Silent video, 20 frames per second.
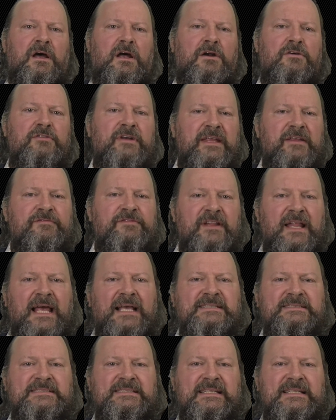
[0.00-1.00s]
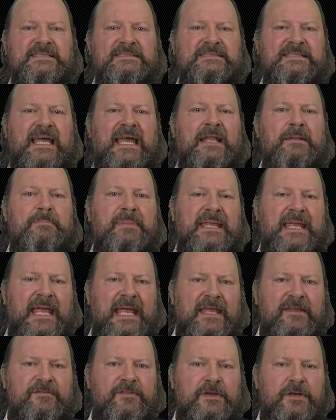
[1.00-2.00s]
reflexes and
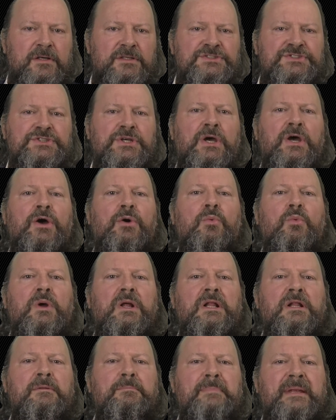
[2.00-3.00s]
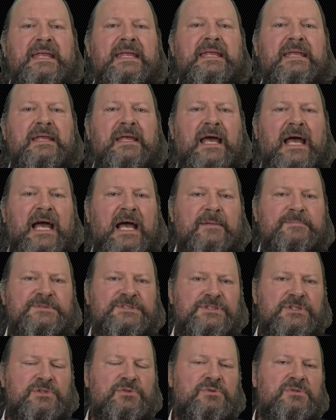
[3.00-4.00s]
behaviors will be
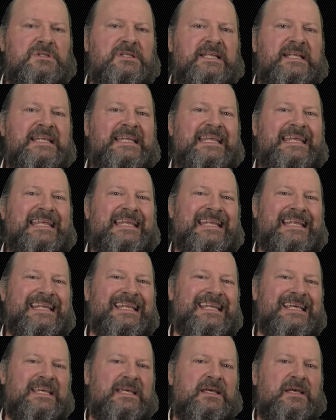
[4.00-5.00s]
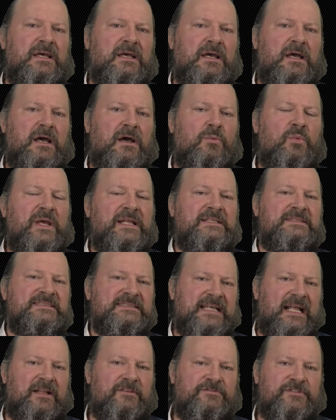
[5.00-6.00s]
absolutely needed with
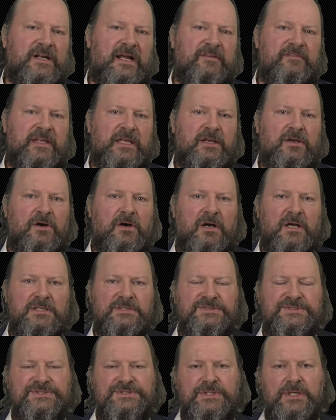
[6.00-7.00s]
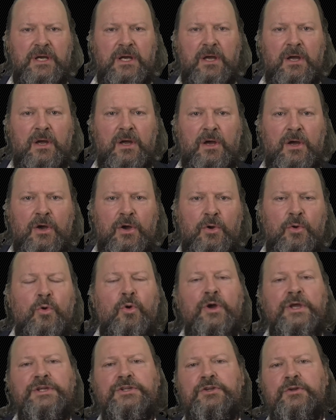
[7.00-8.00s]
self-driving cars,
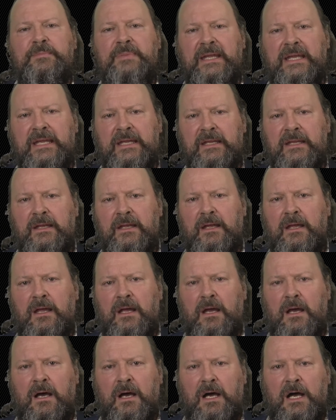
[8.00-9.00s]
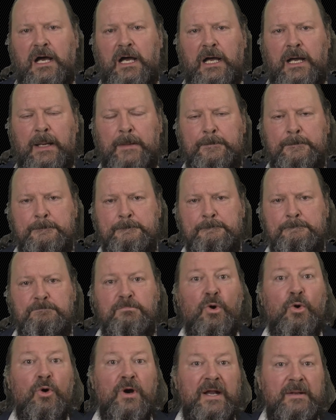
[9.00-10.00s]
going to be
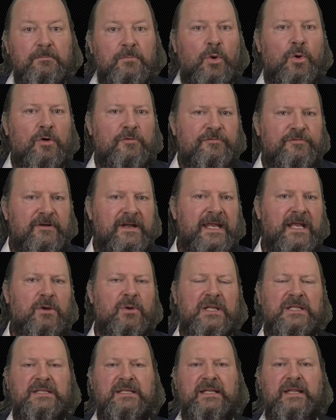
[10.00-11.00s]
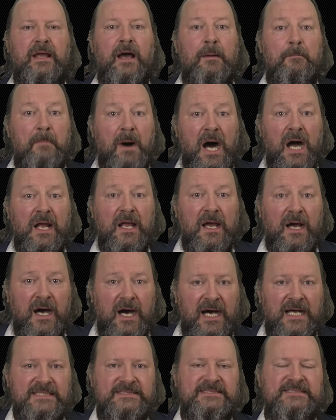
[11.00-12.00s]
more and more frequently among
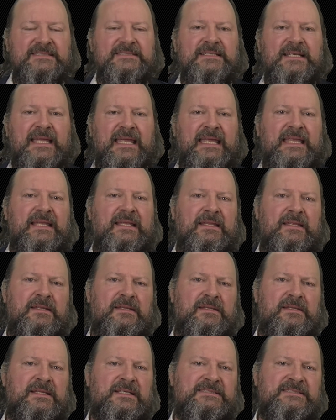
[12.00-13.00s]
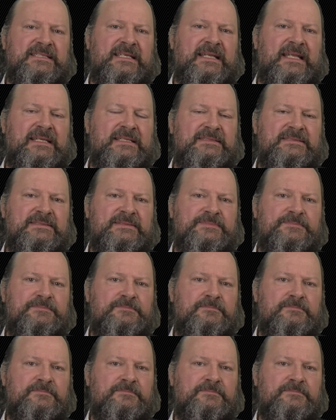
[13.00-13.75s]
us in the cities.